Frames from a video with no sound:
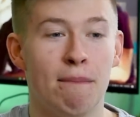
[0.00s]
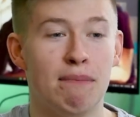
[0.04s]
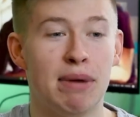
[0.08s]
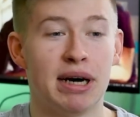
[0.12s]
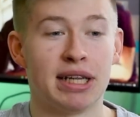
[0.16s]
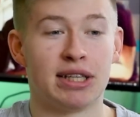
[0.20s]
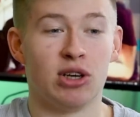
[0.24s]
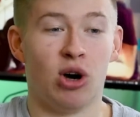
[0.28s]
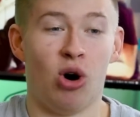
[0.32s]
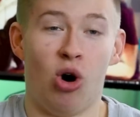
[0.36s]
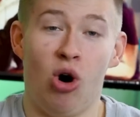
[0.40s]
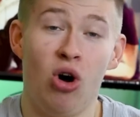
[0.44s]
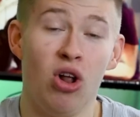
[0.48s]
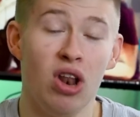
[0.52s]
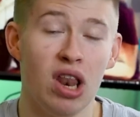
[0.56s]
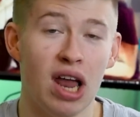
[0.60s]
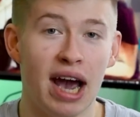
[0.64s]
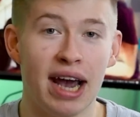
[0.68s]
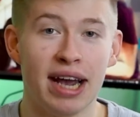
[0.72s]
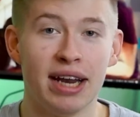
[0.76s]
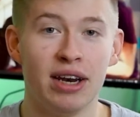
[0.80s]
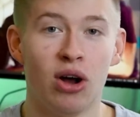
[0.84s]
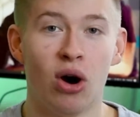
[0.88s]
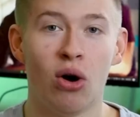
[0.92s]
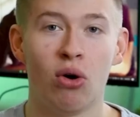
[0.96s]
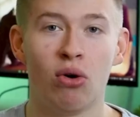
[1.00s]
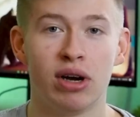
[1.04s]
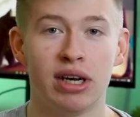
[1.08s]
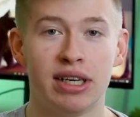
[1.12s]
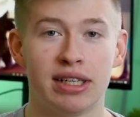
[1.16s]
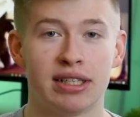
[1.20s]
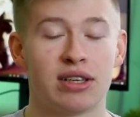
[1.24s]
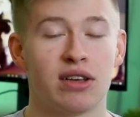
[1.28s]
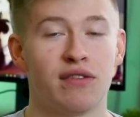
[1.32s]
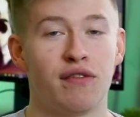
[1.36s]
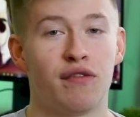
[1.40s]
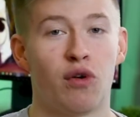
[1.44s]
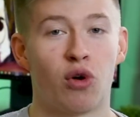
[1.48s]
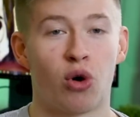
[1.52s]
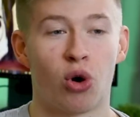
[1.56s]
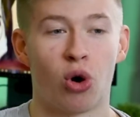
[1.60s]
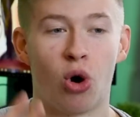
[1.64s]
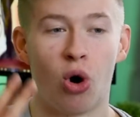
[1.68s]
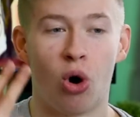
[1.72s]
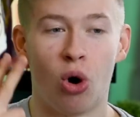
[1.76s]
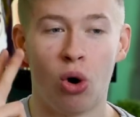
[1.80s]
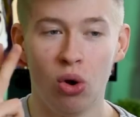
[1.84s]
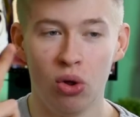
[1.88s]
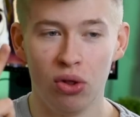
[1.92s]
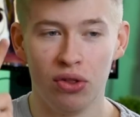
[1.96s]
but all I know is
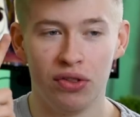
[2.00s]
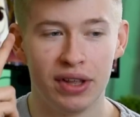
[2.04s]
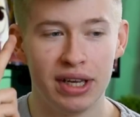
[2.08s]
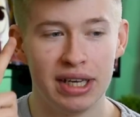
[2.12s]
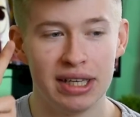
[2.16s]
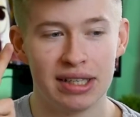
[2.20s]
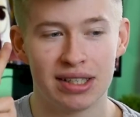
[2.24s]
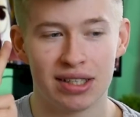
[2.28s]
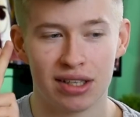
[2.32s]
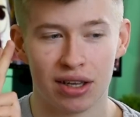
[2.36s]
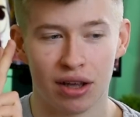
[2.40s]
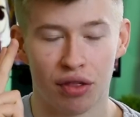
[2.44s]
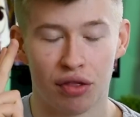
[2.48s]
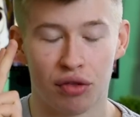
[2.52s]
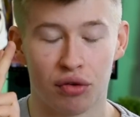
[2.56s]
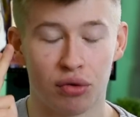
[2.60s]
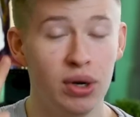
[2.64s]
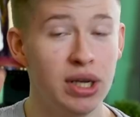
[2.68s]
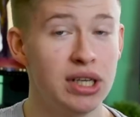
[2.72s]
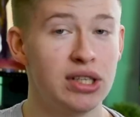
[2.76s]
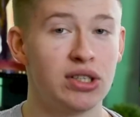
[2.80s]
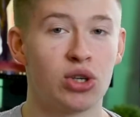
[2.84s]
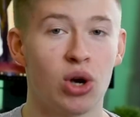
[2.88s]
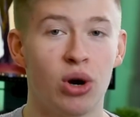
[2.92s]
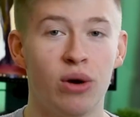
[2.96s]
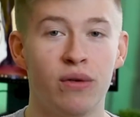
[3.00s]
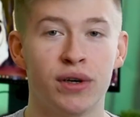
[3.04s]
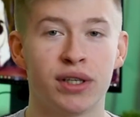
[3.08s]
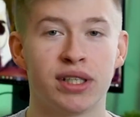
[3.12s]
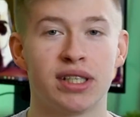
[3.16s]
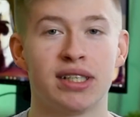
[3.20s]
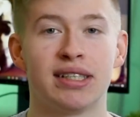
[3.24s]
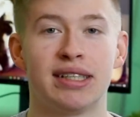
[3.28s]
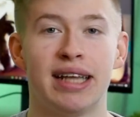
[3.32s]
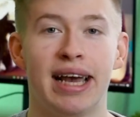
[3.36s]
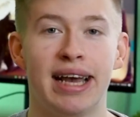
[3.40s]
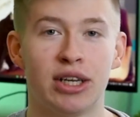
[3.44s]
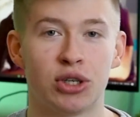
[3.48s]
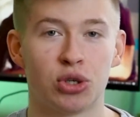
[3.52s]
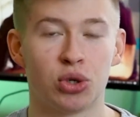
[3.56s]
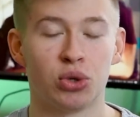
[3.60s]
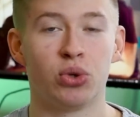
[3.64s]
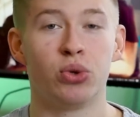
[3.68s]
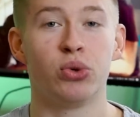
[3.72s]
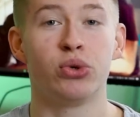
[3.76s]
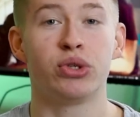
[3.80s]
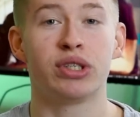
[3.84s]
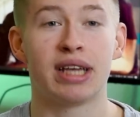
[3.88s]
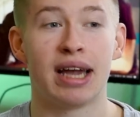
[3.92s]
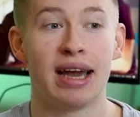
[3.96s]
for all these three services they
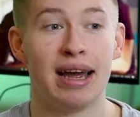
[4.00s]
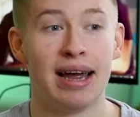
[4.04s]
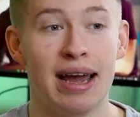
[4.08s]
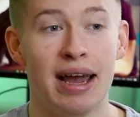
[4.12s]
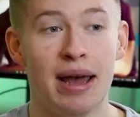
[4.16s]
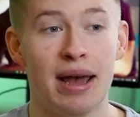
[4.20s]
introduced,